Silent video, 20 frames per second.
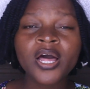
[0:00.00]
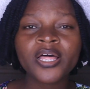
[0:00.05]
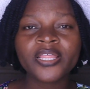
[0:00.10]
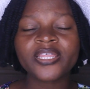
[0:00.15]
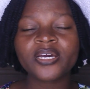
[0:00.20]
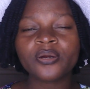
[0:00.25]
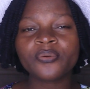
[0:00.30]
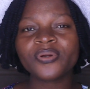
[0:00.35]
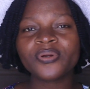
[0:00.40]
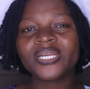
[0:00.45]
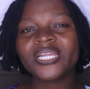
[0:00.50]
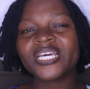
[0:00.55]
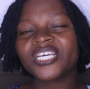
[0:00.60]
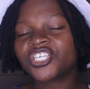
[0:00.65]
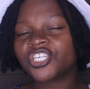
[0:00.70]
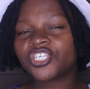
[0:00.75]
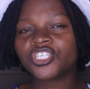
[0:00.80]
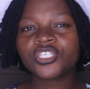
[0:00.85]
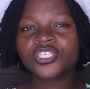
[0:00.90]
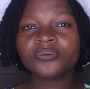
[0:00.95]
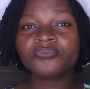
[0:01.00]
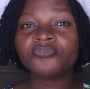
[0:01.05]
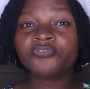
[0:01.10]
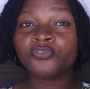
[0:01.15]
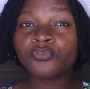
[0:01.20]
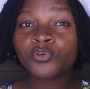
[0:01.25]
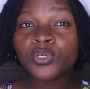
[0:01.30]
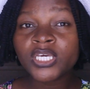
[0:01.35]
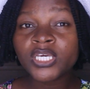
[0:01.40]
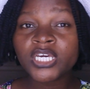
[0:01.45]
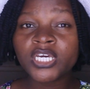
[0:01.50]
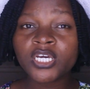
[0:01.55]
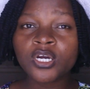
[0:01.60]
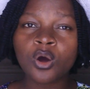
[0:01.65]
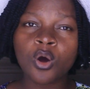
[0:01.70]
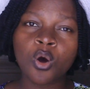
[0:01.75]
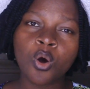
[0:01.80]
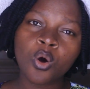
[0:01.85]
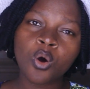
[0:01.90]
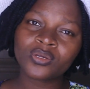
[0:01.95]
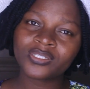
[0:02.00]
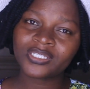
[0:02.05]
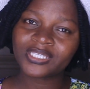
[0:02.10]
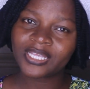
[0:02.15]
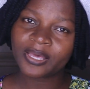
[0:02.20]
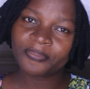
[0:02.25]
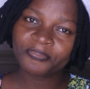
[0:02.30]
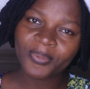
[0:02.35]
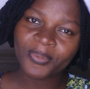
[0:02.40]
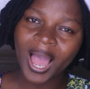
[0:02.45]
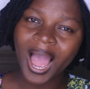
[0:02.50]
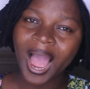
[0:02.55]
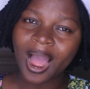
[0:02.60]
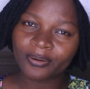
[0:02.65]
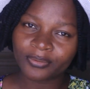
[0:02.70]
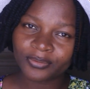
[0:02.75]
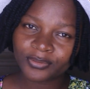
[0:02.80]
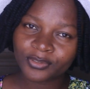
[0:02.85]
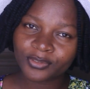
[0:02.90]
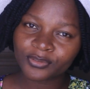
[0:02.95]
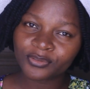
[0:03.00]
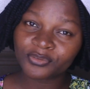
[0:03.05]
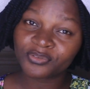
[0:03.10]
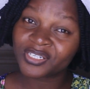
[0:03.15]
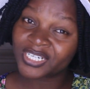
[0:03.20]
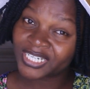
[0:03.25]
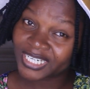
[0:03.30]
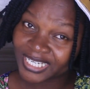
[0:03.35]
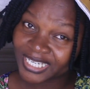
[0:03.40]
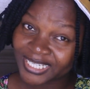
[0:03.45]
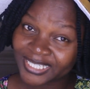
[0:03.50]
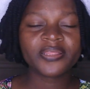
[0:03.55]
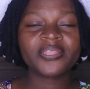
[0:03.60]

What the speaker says: the relationship fully or step out. Ready?